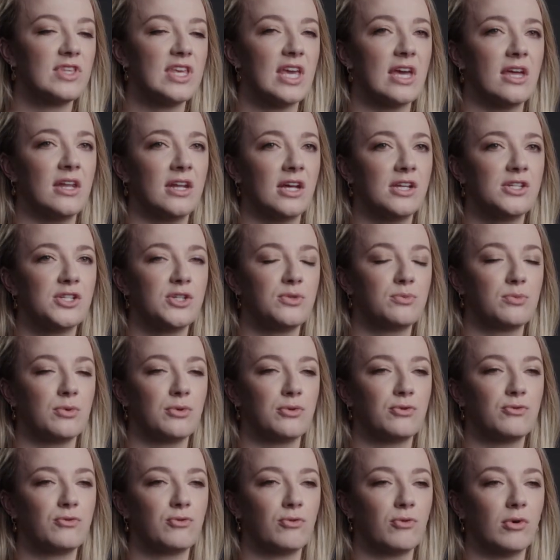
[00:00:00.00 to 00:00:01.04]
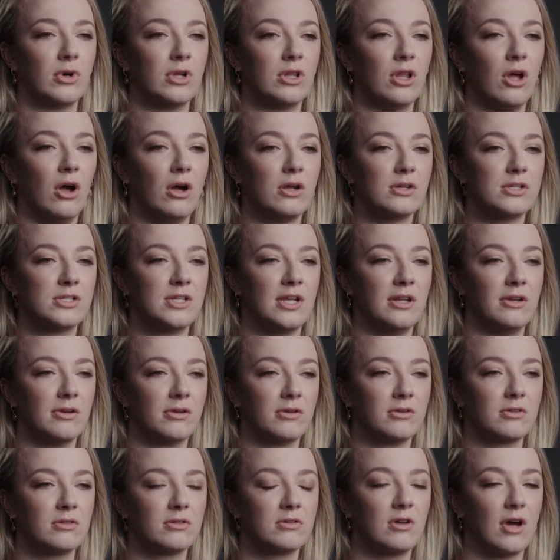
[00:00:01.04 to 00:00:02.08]
Yeah, and I did withdraw a lot
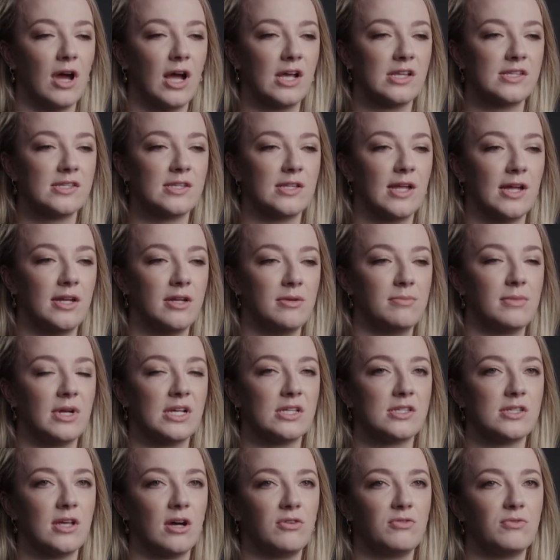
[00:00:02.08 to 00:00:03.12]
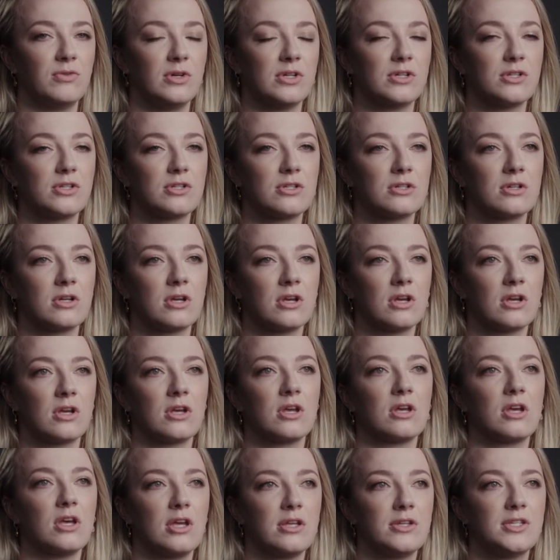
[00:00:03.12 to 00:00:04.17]
and isolated myself, which
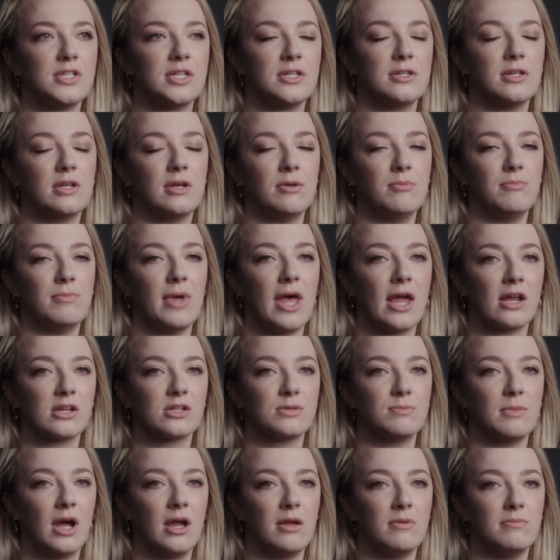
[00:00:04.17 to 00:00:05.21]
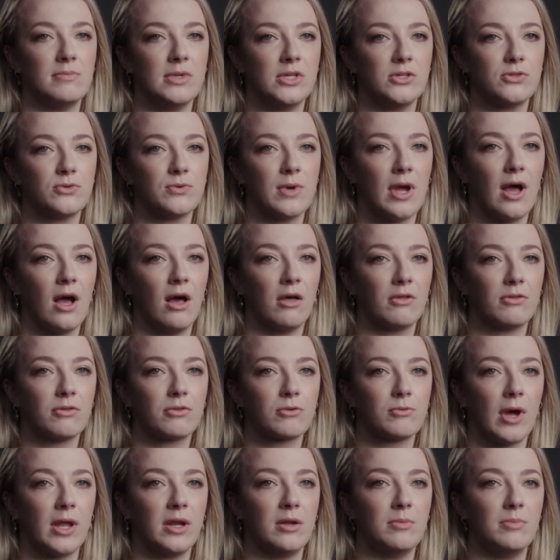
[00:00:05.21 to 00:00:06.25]
did impact my mental health
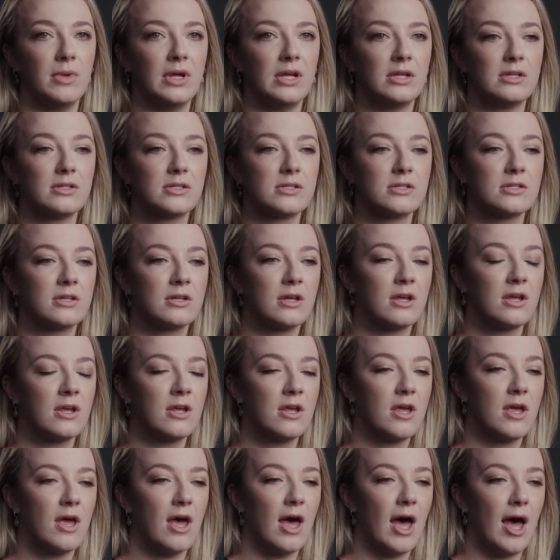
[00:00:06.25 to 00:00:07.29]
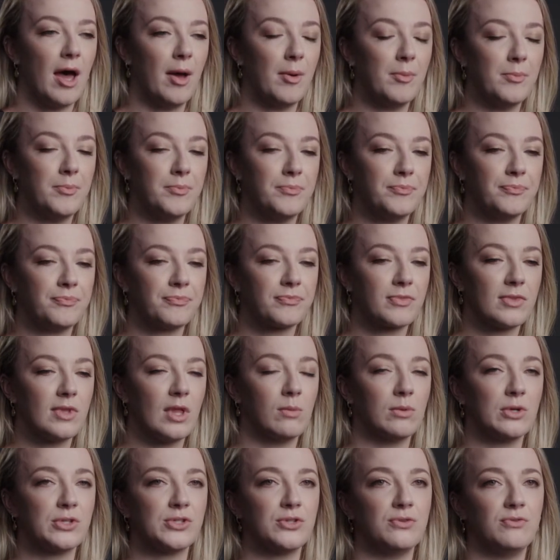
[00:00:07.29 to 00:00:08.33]
quite a bit.
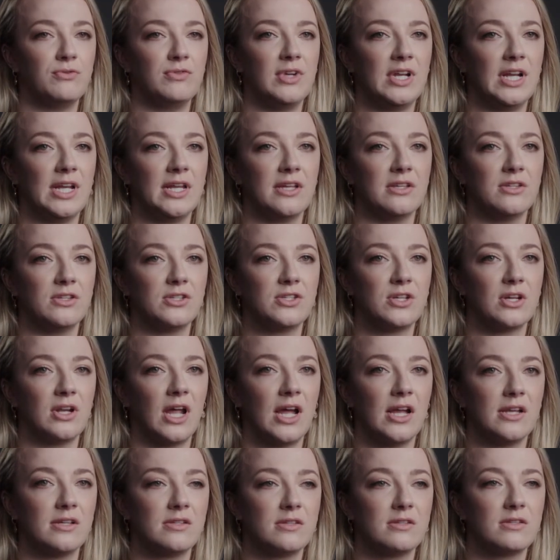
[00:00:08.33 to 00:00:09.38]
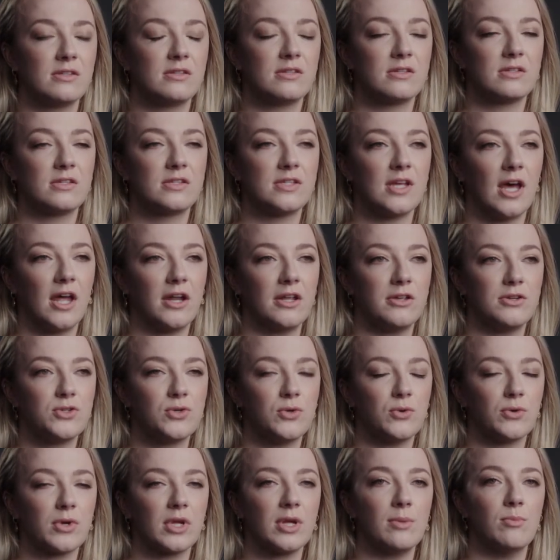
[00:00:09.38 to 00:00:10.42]
It wasn't really until I started
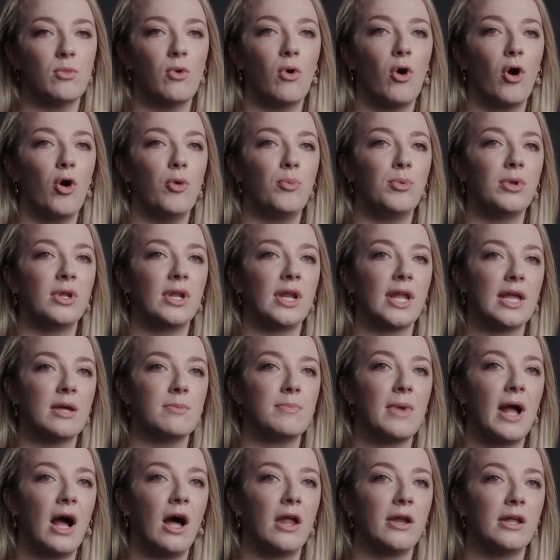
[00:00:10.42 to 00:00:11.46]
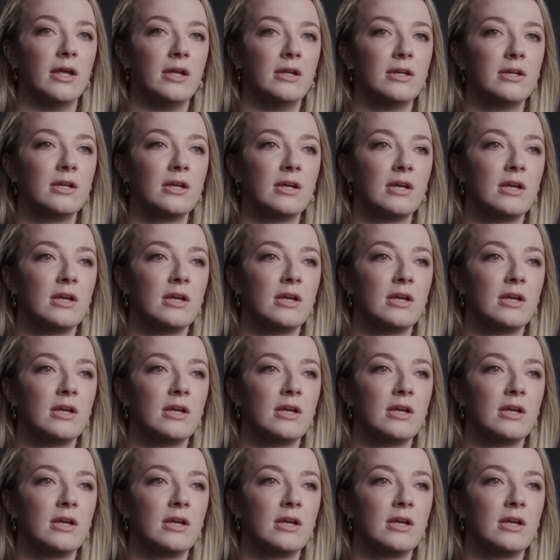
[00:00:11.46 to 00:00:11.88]
talking more openly about it,